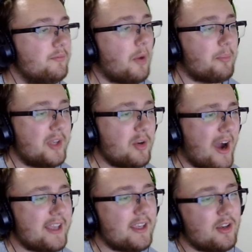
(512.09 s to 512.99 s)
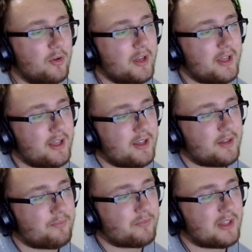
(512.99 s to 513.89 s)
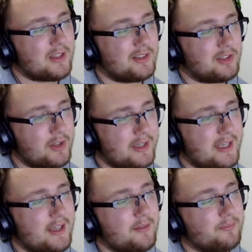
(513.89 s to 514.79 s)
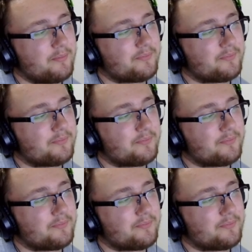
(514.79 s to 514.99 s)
But BYU looking